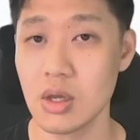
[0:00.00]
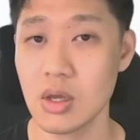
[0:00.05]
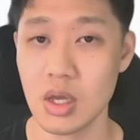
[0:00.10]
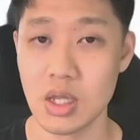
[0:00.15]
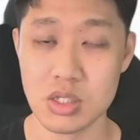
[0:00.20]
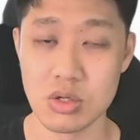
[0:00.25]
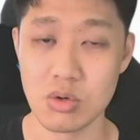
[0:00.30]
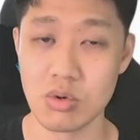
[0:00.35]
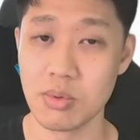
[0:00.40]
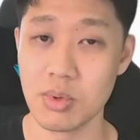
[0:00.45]

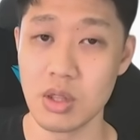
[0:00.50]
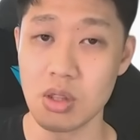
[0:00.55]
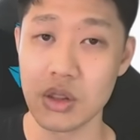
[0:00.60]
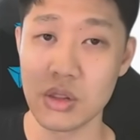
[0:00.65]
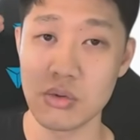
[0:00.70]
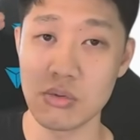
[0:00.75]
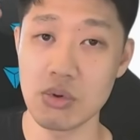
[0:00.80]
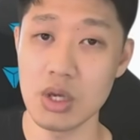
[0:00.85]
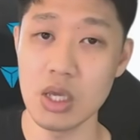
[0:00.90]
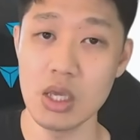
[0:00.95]
It's going to be
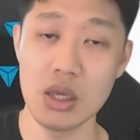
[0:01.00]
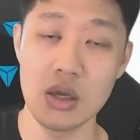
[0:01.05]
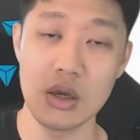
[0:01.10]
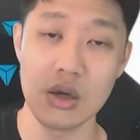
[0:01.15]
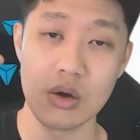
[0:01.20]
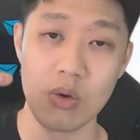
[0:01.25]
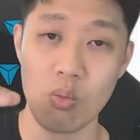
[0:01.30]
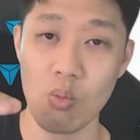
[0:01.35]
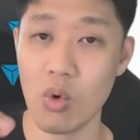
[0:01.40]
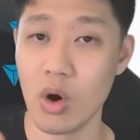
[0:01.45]
3,
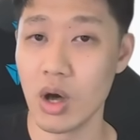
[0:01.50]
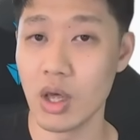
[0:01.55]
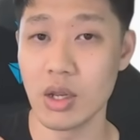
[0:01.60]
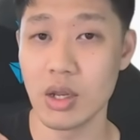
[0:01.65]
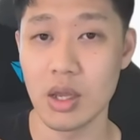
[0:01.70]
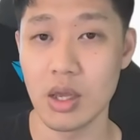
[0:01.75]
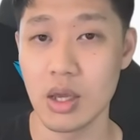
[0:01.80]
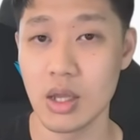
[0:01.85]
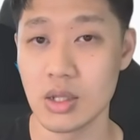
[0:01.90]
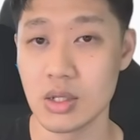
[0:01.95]

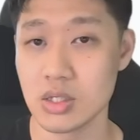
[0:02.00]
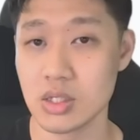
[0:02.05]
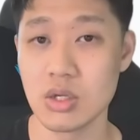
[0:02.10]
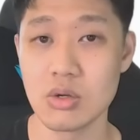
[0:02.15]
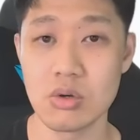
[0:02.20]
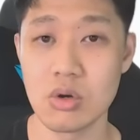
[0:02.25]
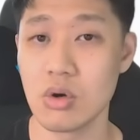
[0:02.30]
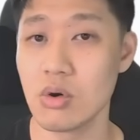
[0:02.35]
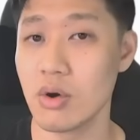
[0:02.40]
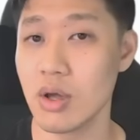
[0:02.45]
1, and
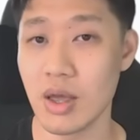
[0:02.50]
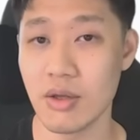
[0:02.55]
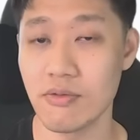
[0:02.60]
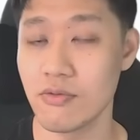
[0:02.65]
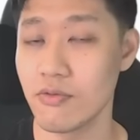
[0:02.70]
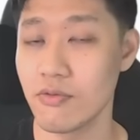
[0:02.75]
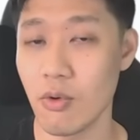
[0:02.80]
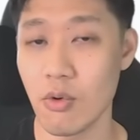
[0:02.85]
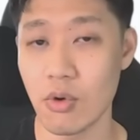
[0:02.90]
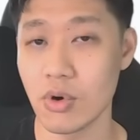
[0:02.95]
0, and
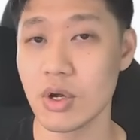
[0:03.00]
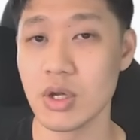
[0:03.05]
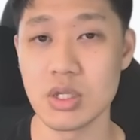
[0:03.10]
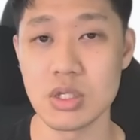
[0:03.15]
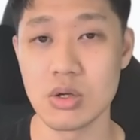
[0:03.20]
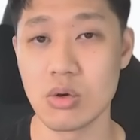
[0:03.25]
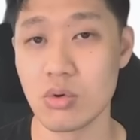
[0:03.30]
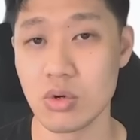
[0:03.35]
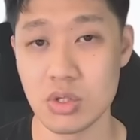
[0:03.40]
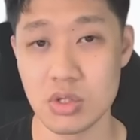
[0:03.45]
4
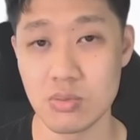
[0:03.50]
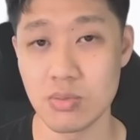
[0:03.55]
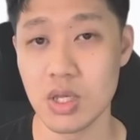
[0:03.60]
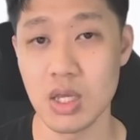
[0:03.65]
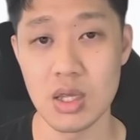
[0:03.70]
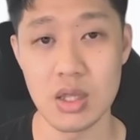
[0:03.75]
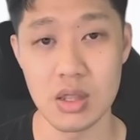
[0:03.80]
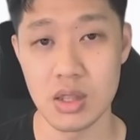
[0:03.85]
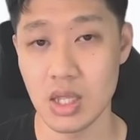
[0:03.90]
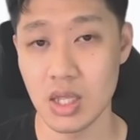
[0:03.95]
is going to
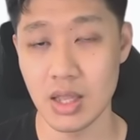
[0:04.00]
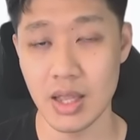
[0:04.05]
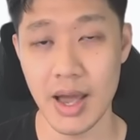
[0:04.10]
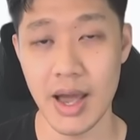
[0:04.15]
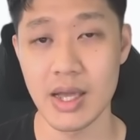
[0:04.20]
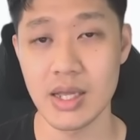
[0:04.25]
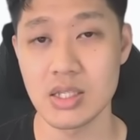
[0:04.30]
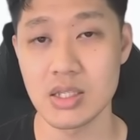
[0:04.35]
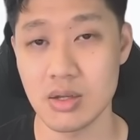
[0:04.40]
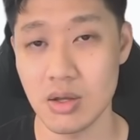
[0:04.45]
be the
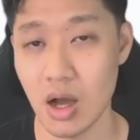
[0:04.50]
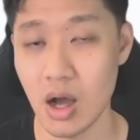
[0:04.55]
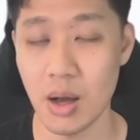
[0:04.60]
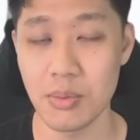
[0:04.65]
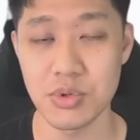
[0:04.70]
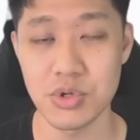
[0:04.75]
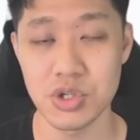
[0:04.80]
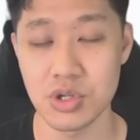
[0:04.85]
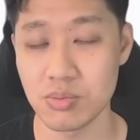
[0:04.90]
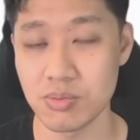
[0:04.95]
last
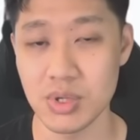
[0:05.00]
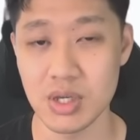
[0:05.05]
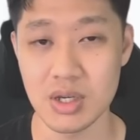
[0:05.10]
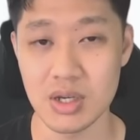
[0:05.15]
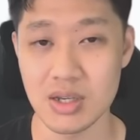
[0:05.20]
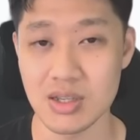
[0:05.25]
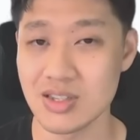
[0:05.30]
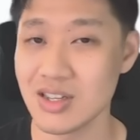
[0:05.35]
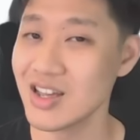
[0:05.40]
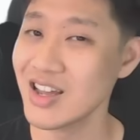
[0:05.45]
option
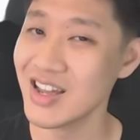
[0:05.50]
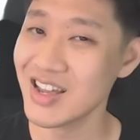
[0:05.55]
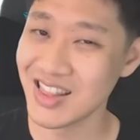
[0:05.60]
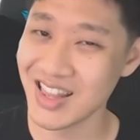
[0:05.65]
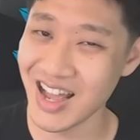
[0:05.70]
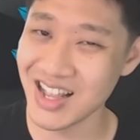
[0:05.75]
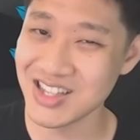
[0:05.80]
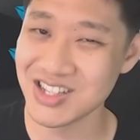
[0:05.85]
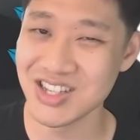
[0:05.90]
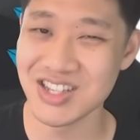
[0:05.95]
because
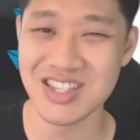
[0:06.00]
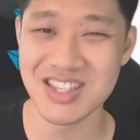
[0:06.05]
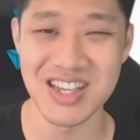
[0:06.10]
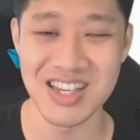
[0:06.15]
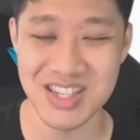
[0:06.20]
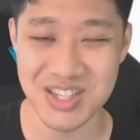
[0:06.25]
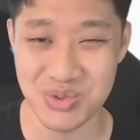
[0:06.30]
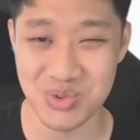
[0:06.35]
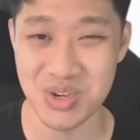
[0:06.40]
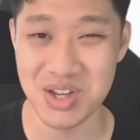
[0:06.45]
that's just
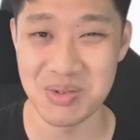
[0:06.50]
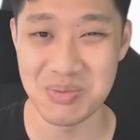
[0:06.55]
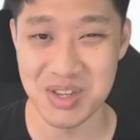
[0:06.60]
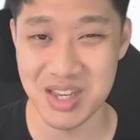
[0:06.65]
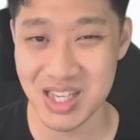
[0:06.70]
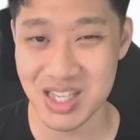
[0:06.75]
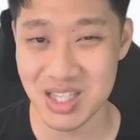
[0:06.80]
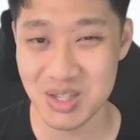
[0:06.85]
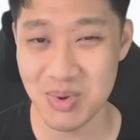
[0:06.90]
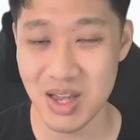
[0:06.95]
extremely
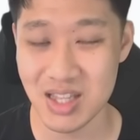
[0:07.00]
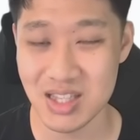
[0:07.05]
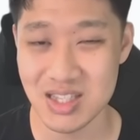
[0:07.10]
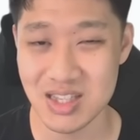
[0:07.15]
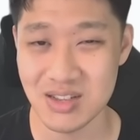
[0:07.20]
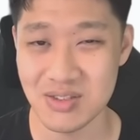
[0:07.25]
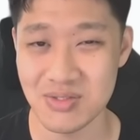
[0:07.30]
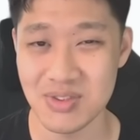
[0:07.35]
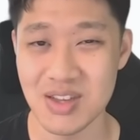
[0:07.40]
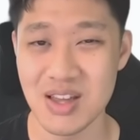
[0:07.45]

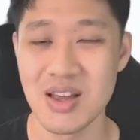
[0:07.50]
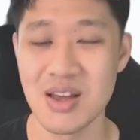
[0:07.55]
expensive.